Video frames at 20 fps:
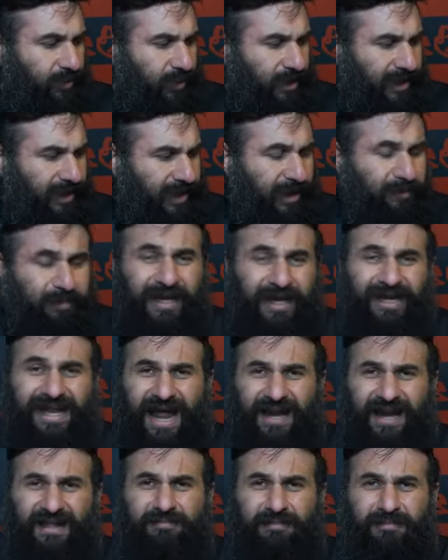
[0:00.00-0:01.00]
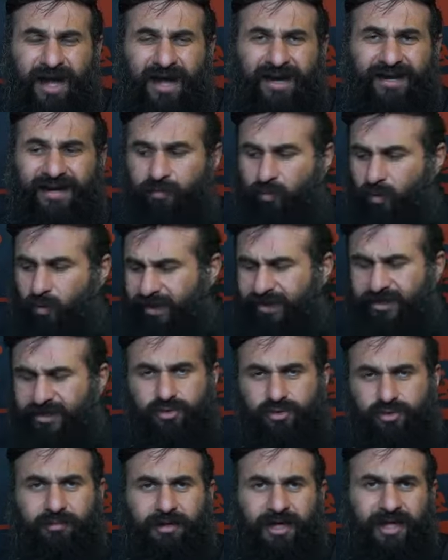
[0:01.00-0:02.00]
keeping that in mind at one
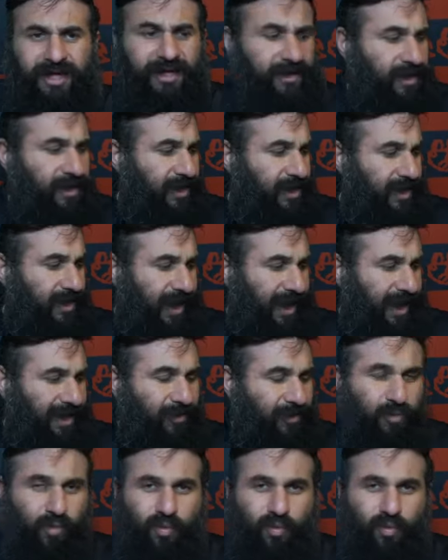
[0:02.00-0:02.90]
extremity and, and